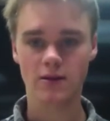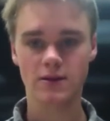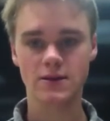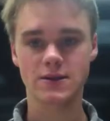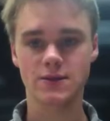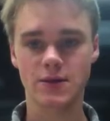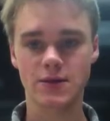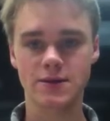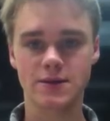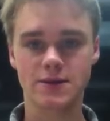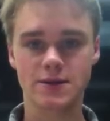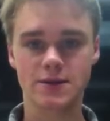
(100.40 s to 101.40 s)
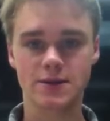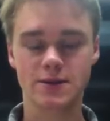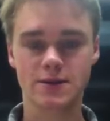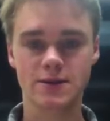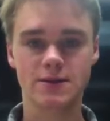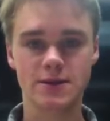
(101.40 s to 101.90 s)
this was
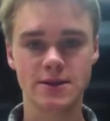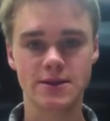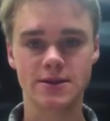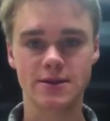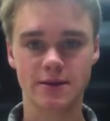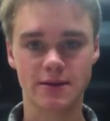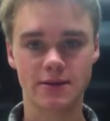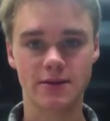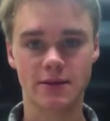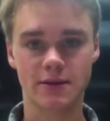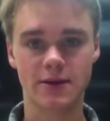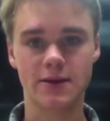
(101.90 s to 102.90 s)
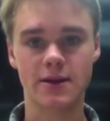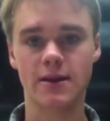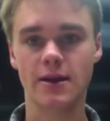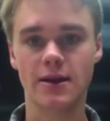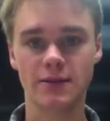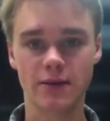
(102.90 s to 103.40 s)
the thing that
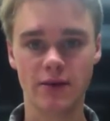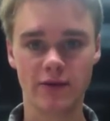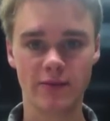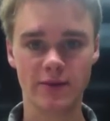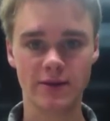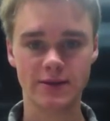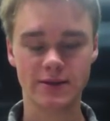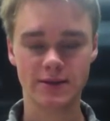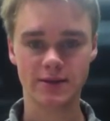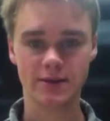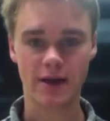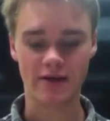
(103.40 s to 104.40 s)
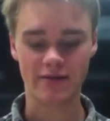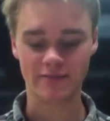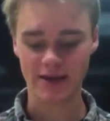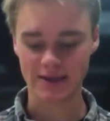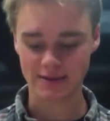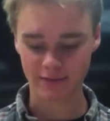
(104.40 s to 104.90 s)
allowed the government to have
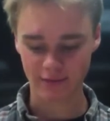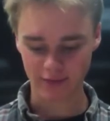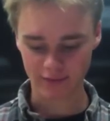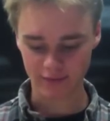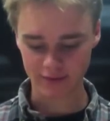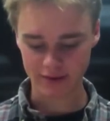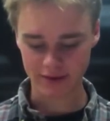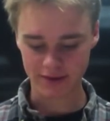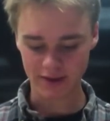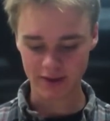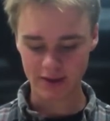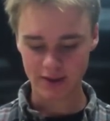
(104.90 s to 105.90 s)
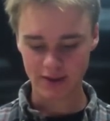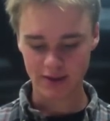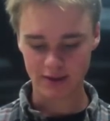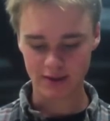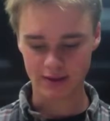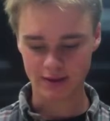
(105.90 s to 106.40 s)
massive overreach
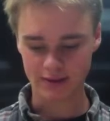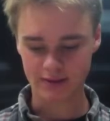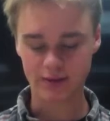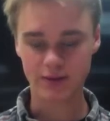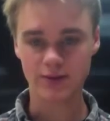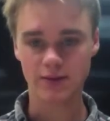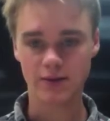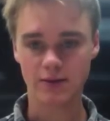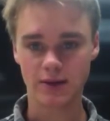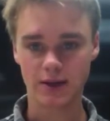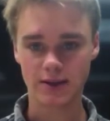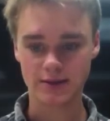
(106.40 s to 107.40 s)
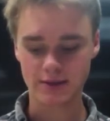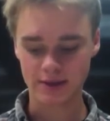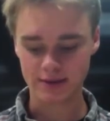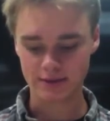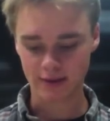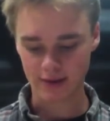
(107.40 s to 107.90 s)
into the United
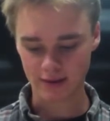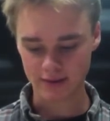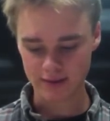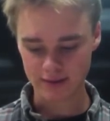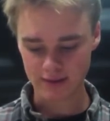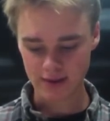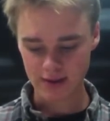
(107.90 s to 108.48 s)
States records.